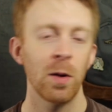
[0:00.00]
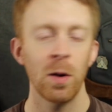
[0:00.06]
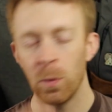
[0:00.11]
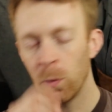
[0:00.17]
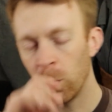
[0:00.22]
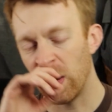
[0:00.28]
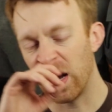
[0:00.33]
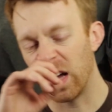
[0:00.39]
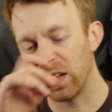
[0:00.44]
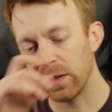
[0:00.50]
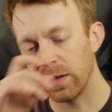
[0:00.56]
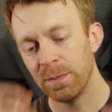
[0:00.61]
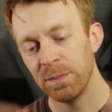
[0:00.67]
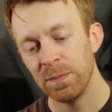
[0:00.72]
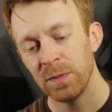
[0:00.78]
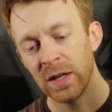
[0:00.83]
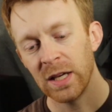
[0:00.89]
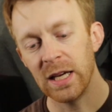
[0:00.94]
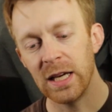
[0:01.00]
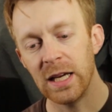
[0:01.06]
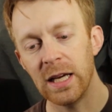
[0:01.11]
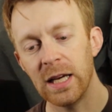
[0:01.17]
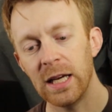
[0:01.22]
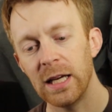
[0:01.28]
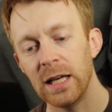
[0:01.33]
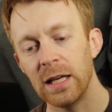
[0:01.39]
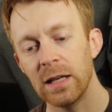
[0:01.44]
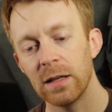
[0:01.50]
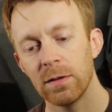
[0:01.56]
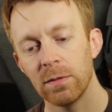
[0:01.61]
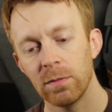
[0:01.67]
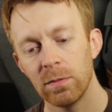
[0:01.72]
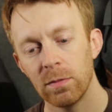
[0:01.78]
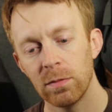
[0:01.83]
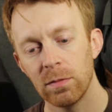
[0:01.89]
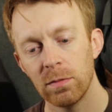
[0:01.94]
Well, he's
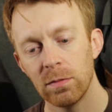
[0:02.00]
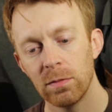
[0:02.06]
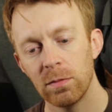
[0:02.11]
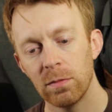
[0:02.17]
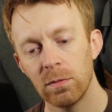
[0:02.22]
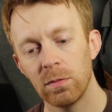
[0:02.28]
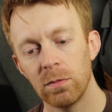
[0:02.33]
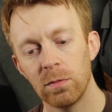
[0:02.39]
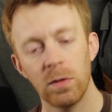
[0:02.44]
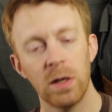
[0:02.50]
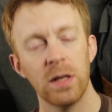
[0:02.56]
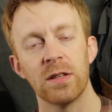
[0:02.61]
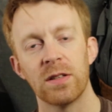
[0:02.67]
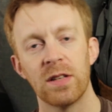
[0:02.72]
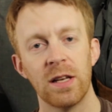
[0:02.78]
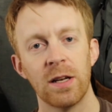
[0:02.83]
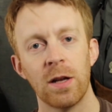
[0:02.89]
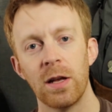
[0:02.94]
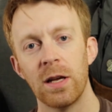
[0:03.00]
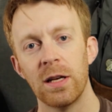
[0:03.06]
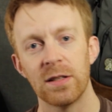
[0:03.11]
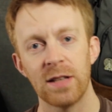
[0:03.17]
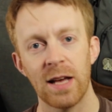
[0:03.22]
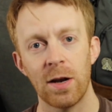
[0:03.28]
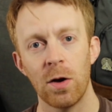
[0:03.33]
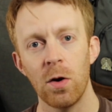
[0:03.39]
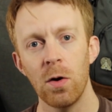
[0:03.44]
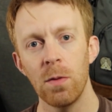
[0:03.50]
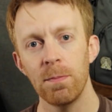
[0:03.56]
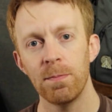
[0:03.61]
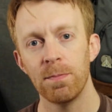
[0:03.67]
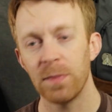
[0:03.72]
at home,